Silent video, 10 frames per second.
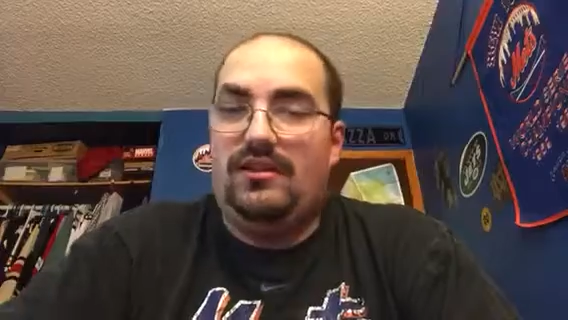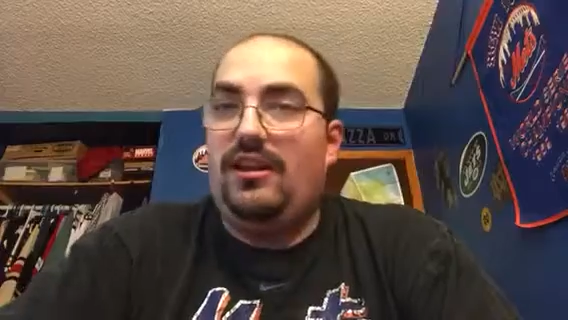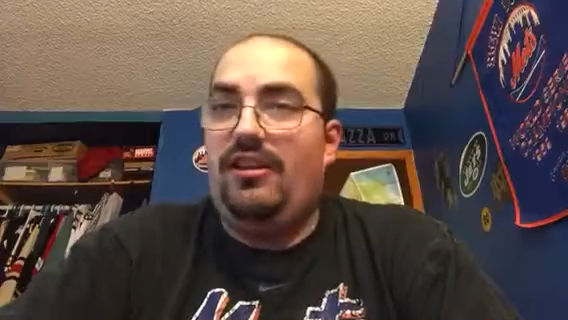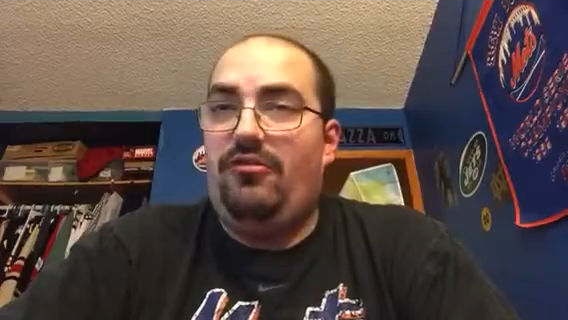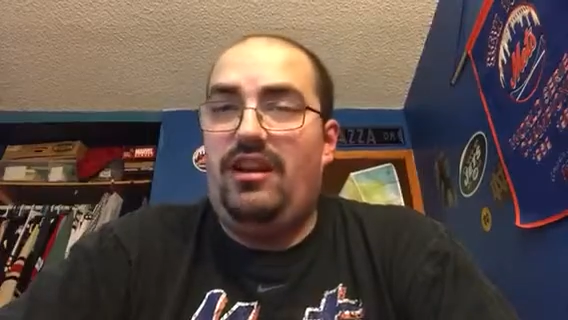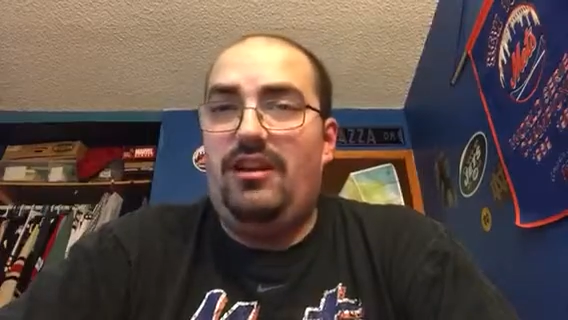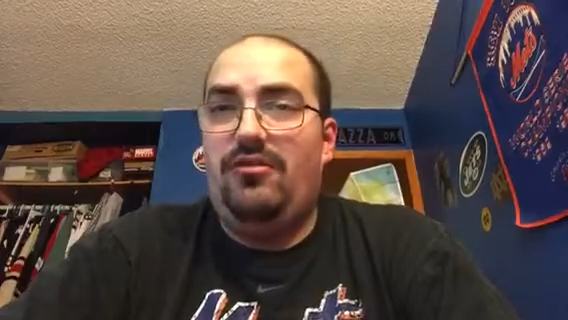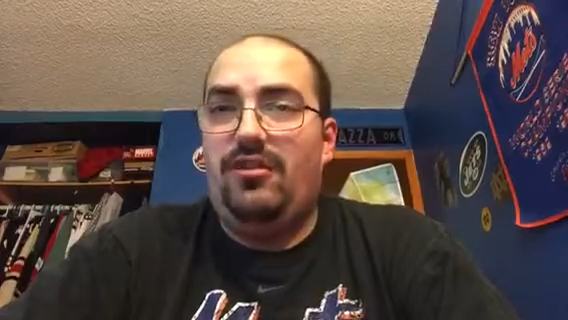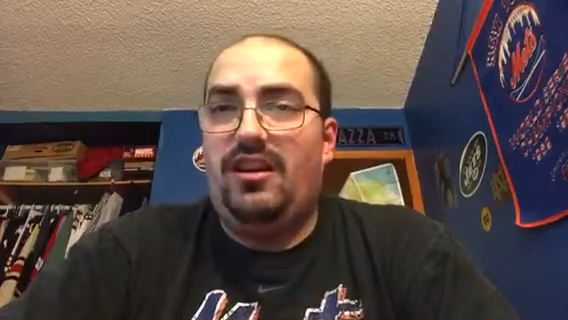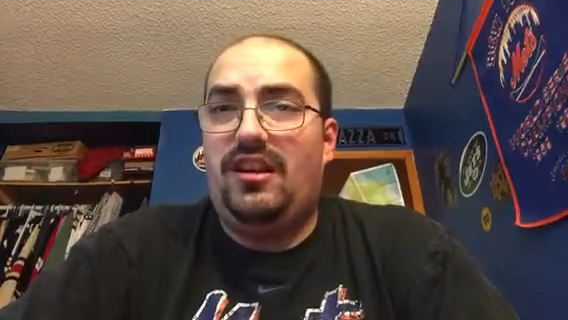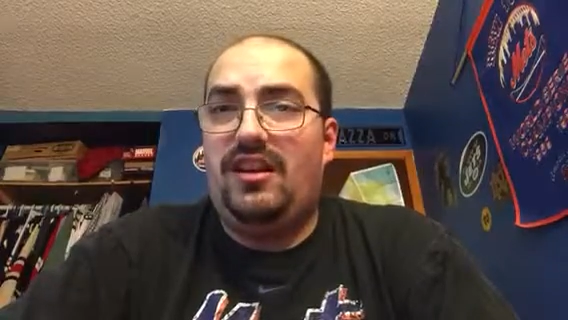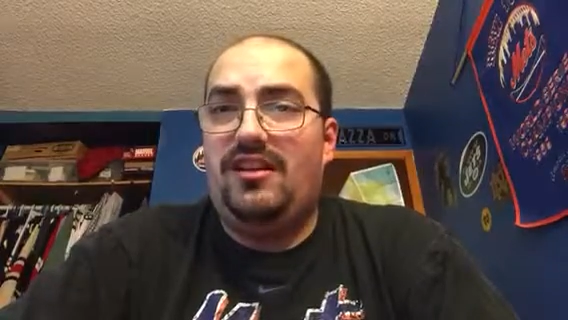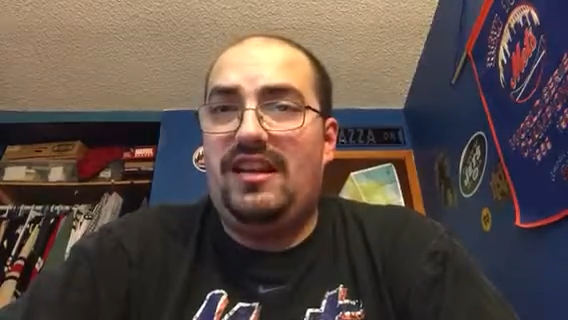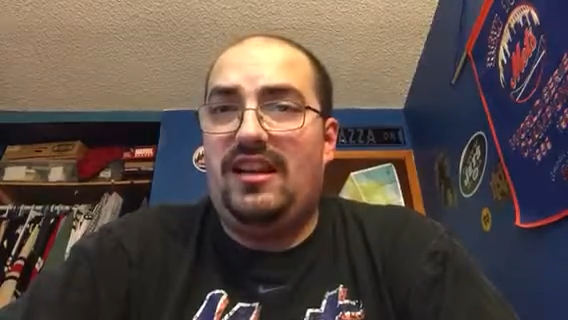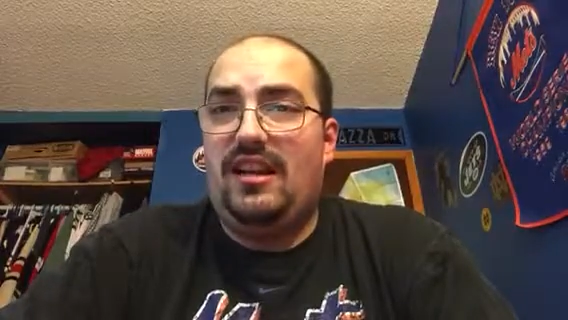The
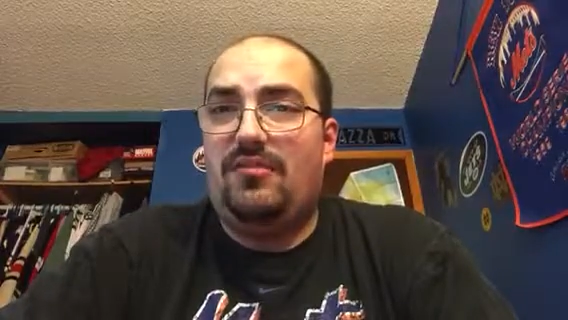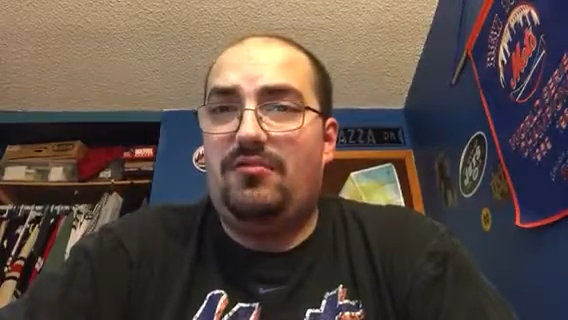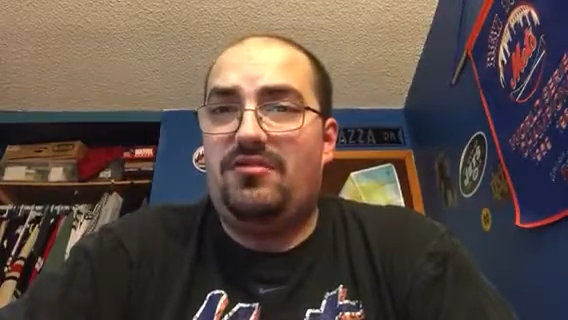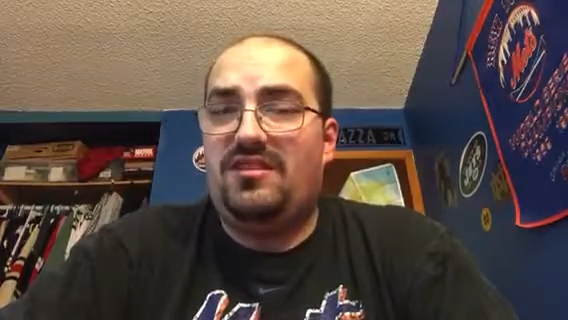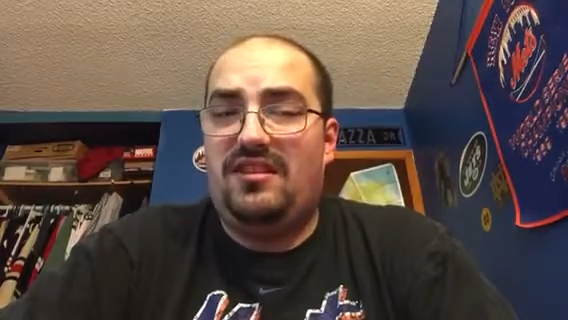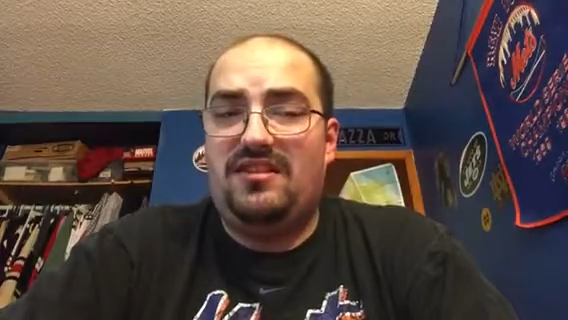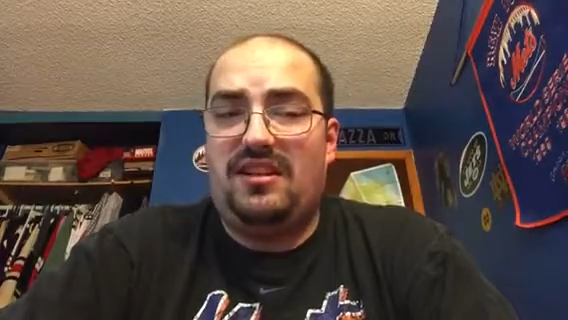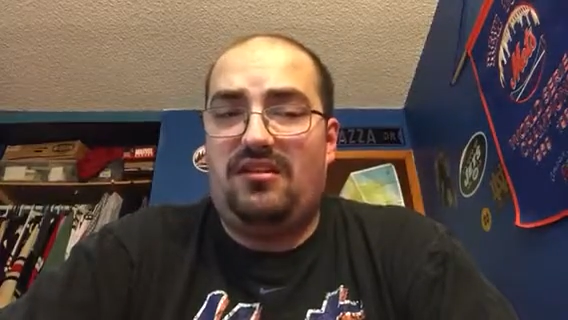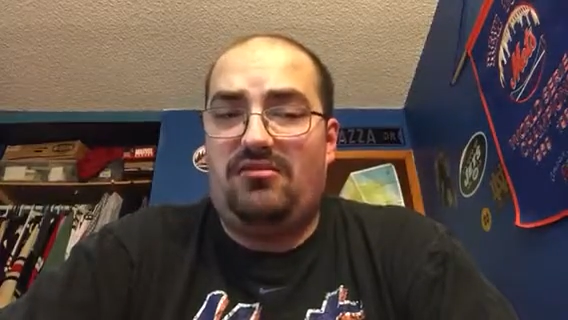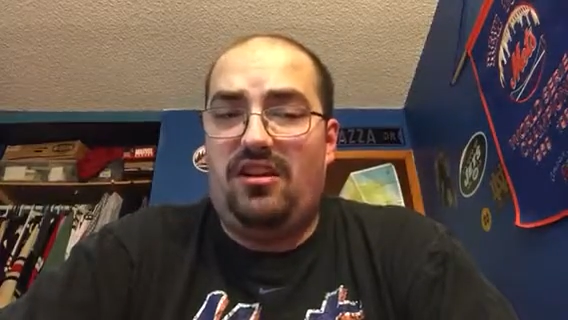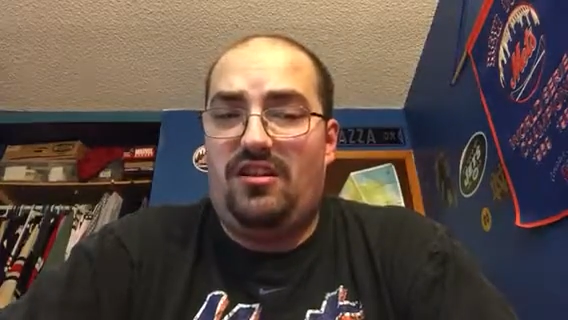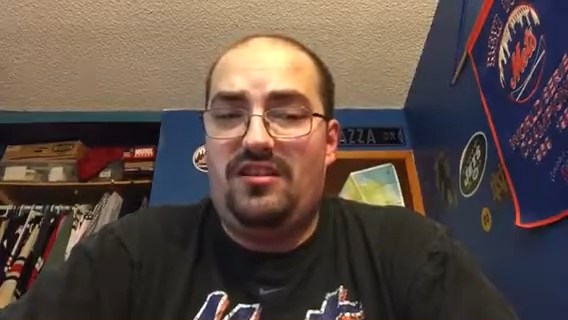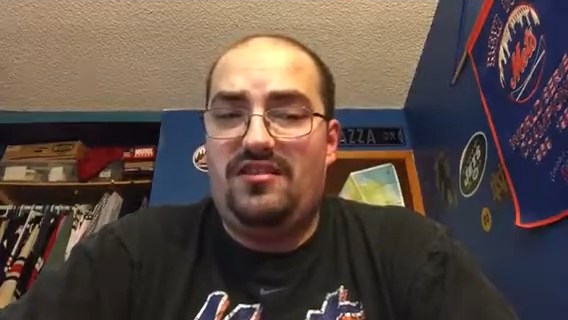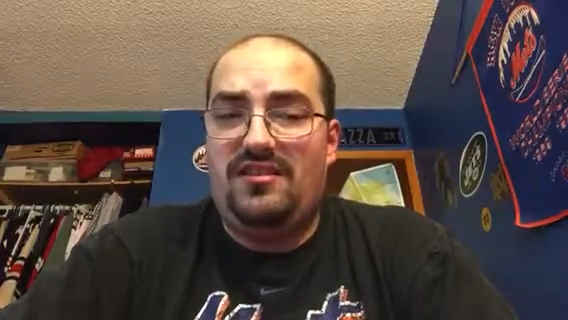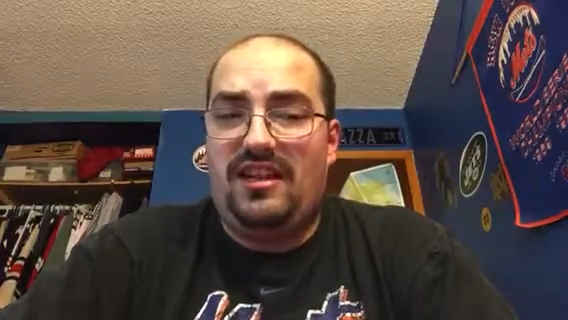reunited Dean Ambrose and Seth
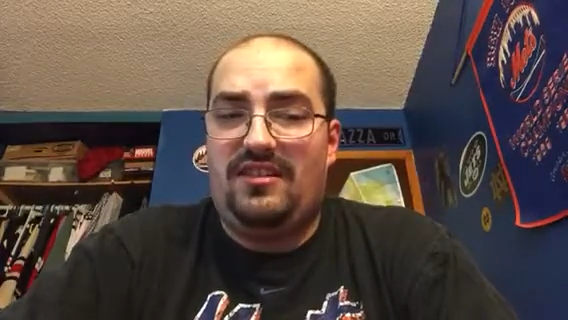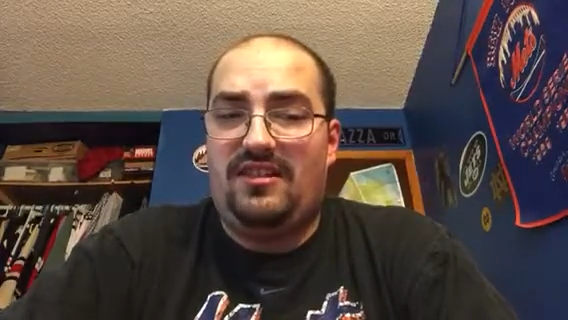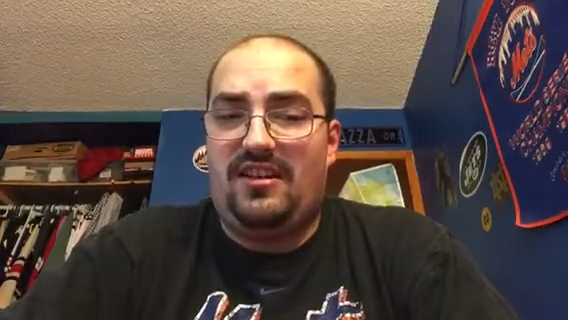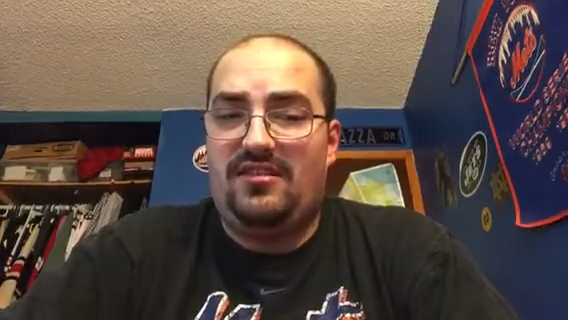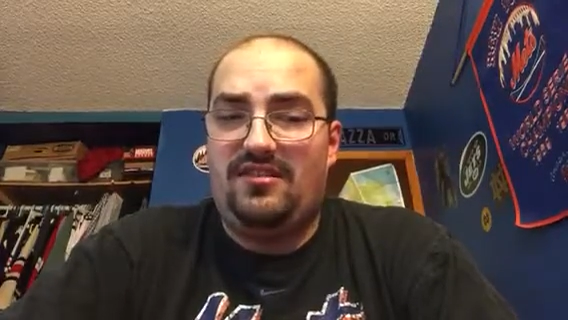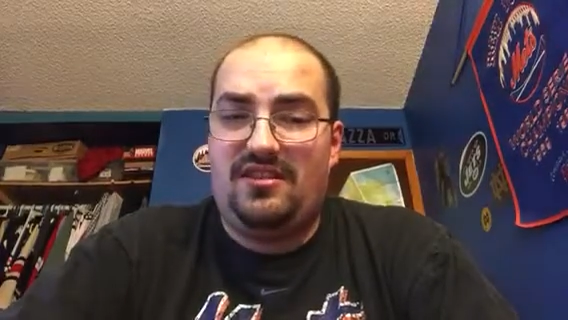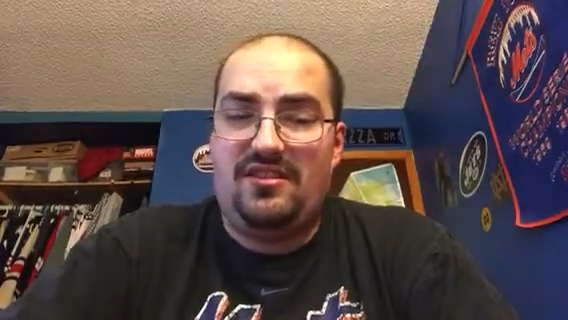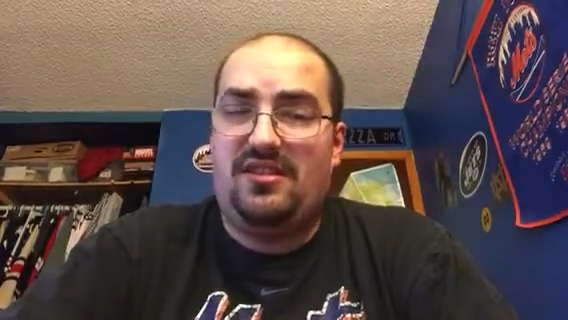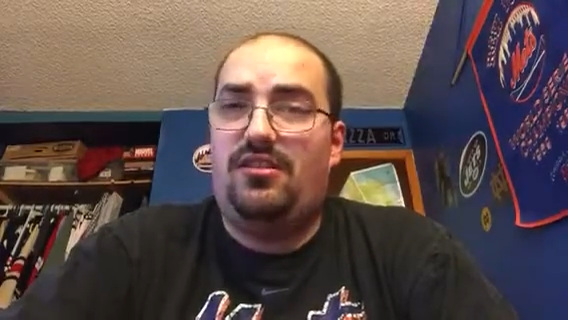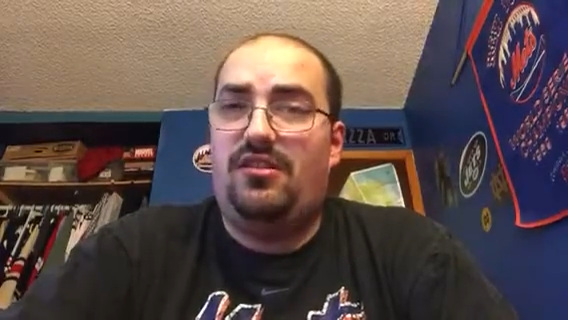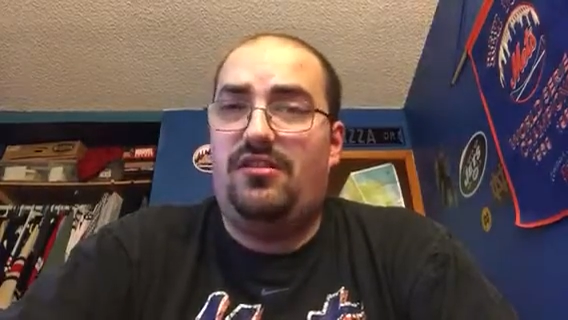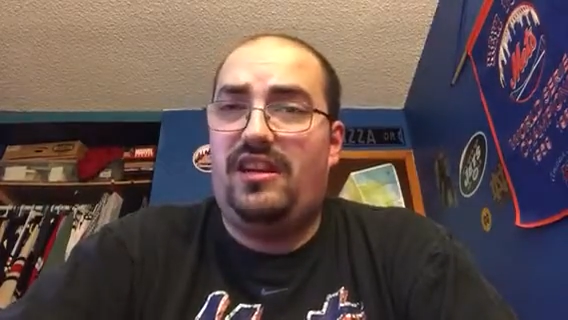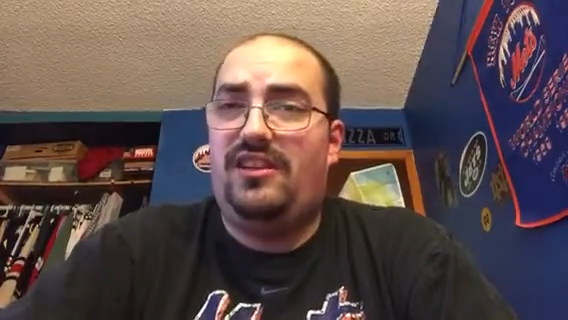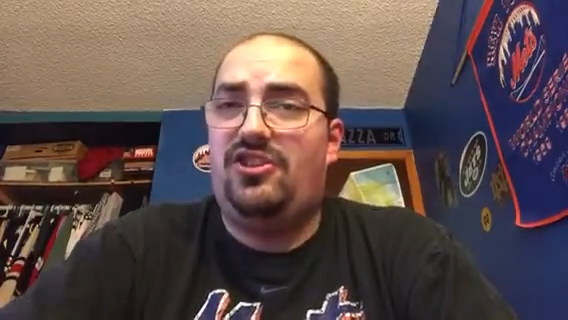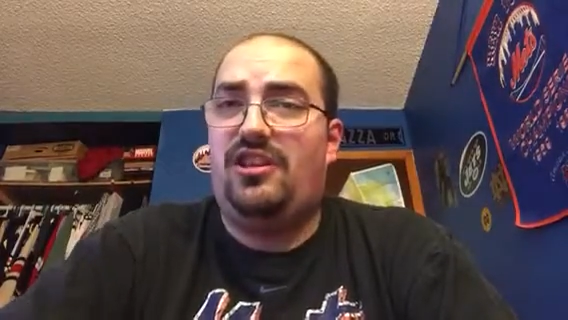Rollins takes on
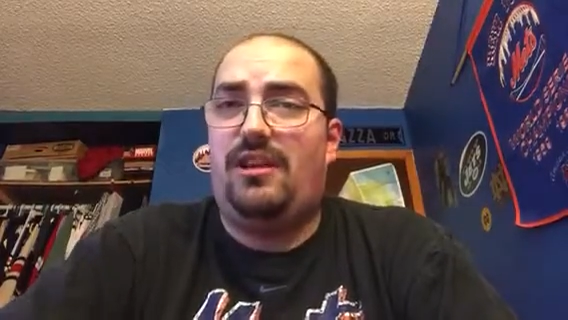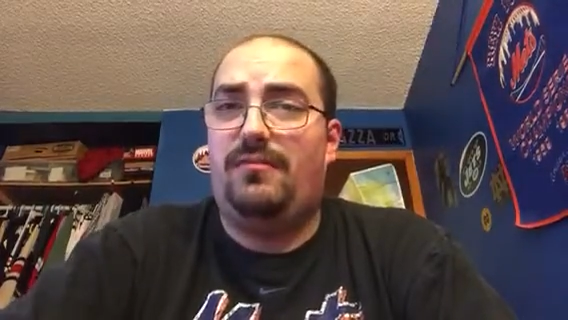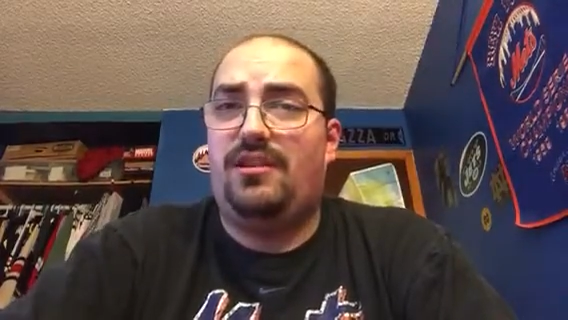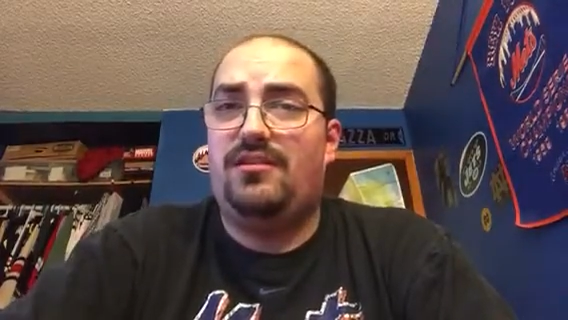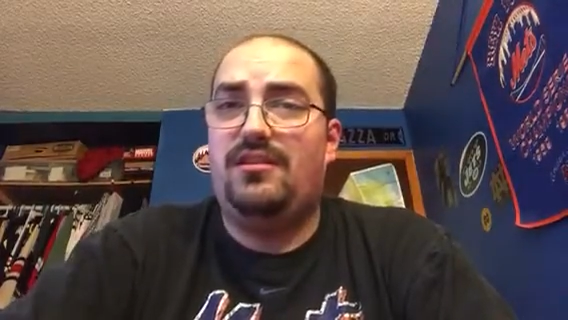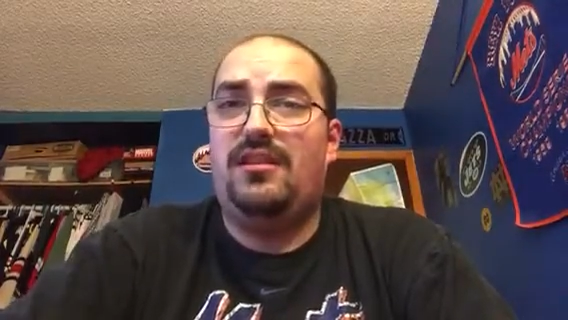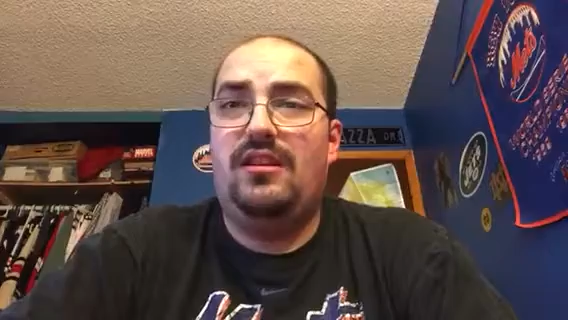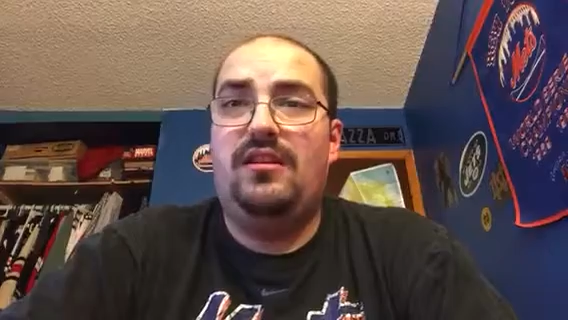Cesaro and Sheamus.